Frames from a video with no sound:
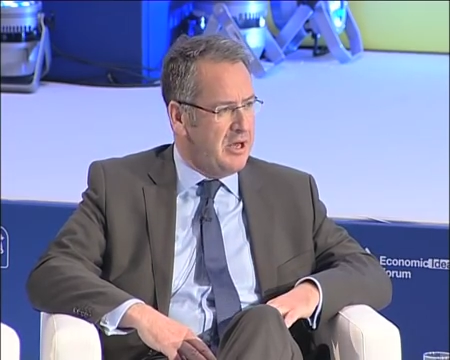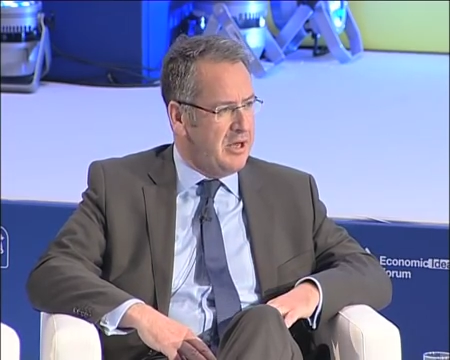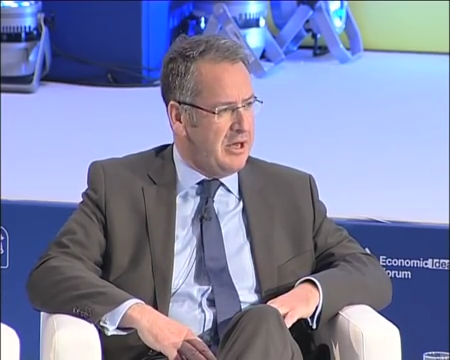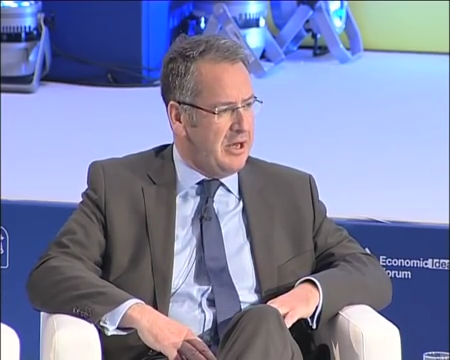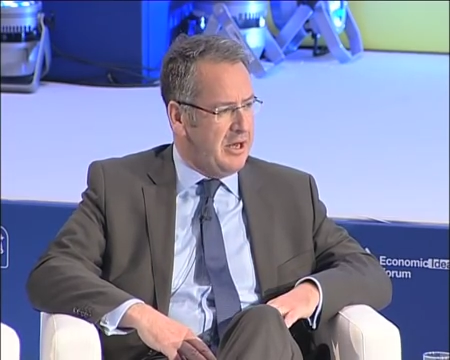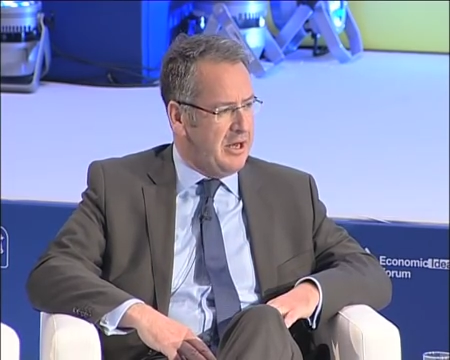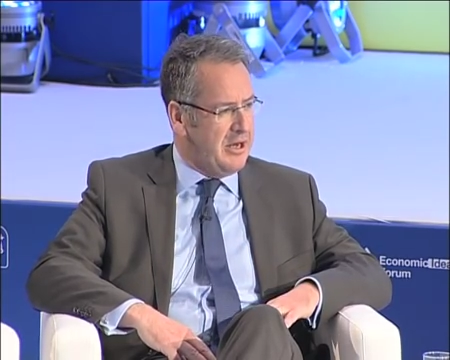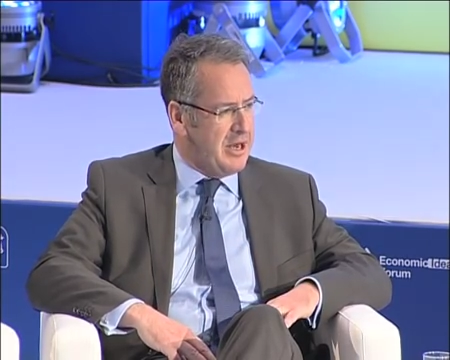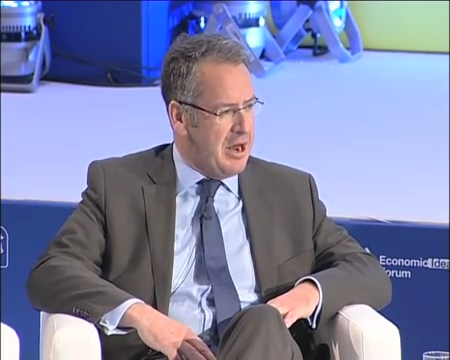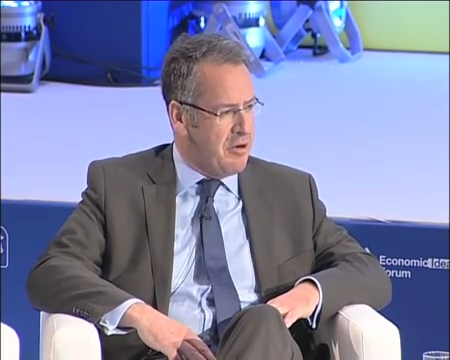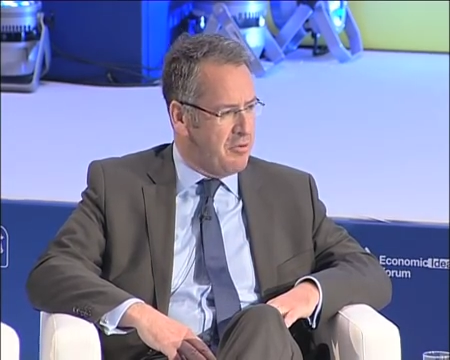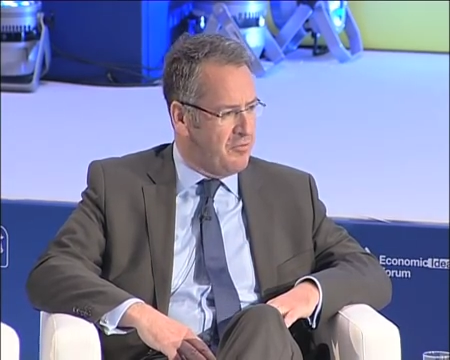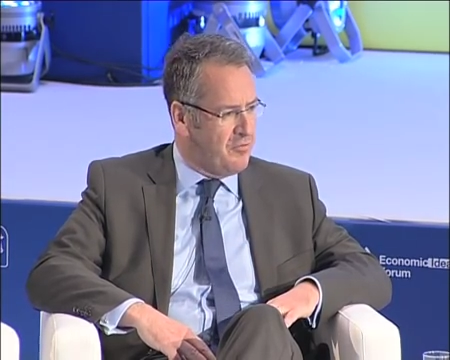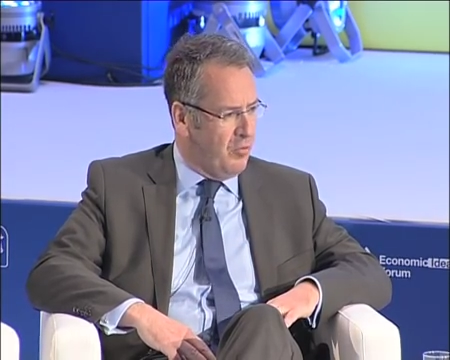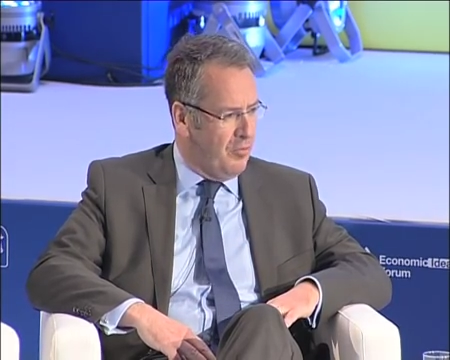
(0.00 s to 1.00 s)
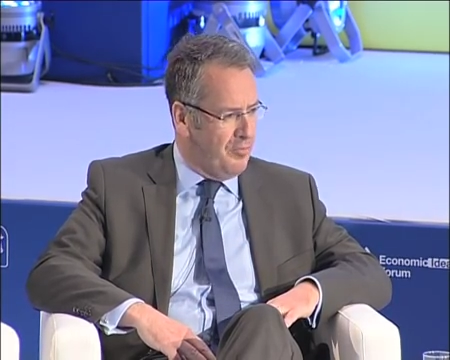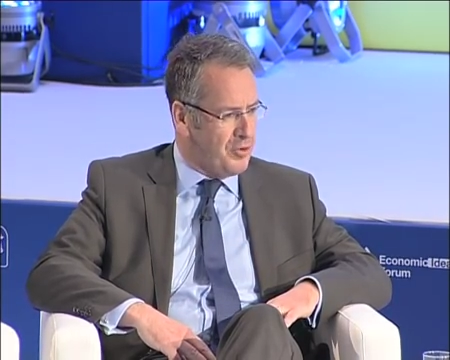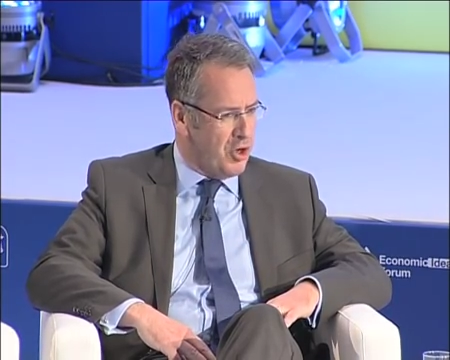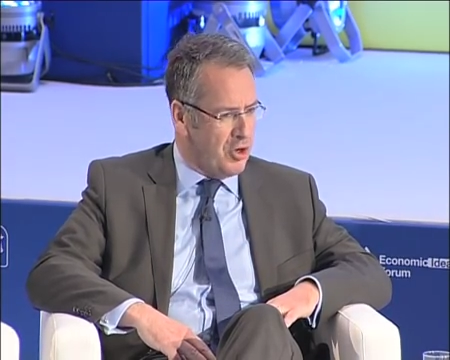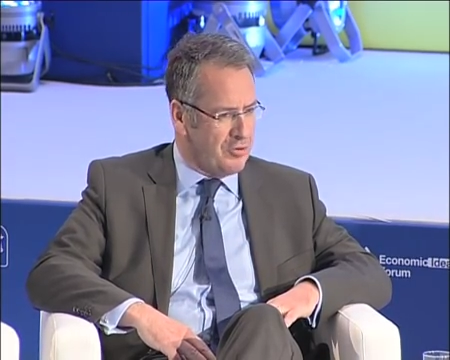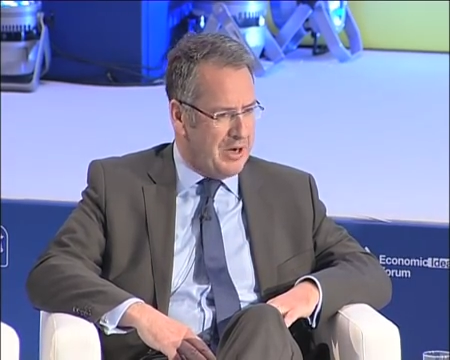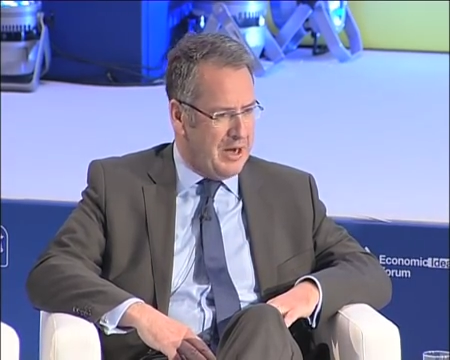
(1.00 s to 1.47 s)
in our reform
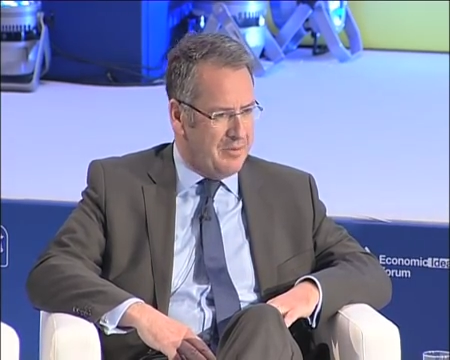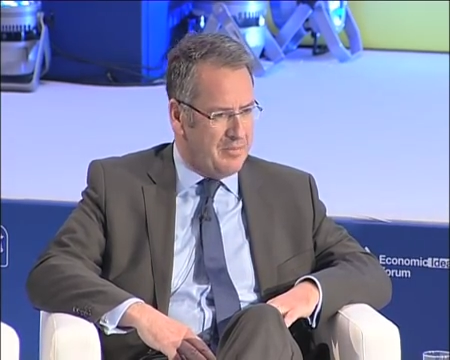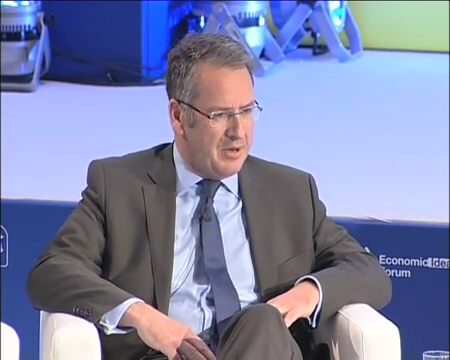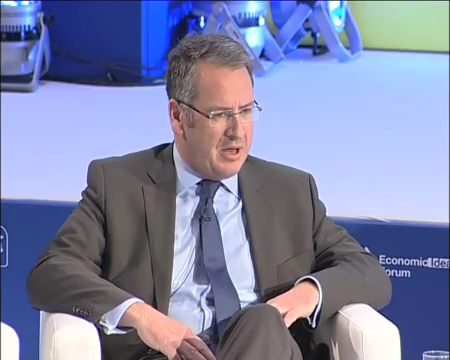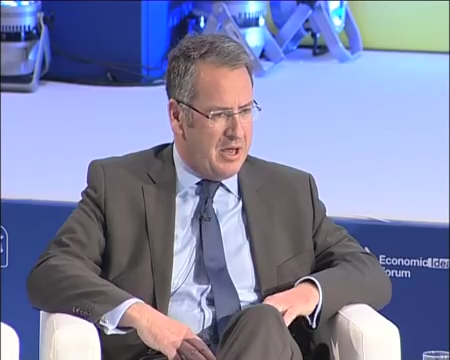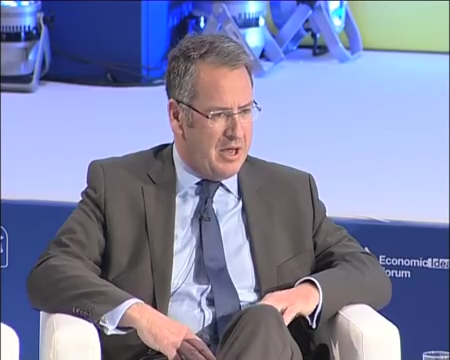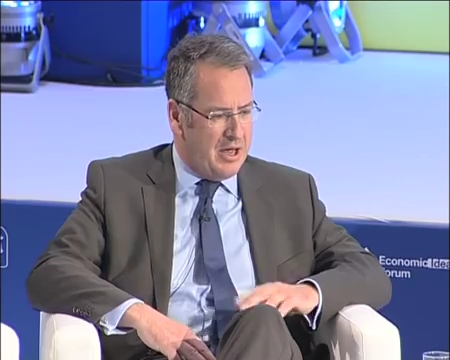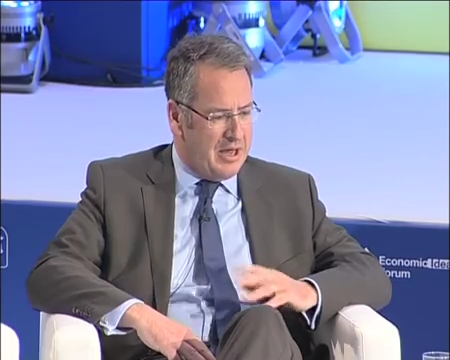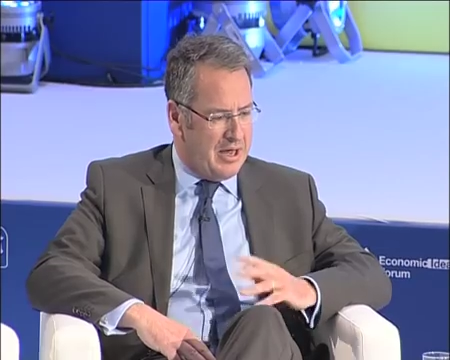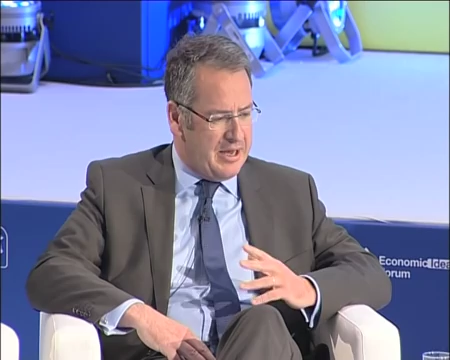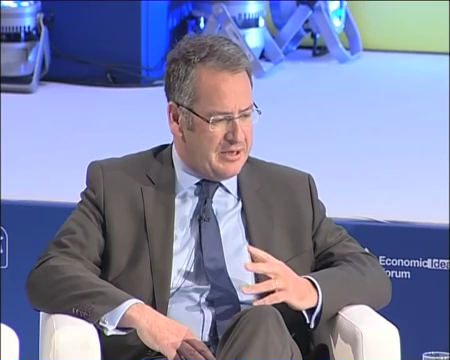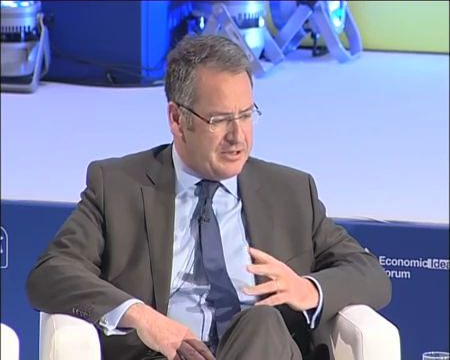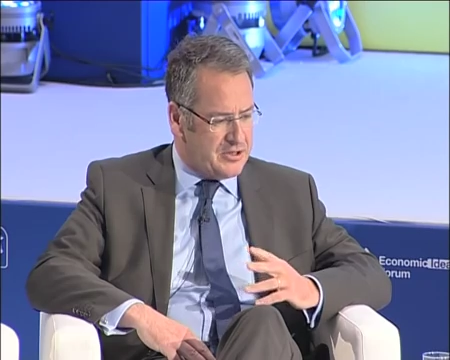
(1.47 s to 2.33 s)
programme is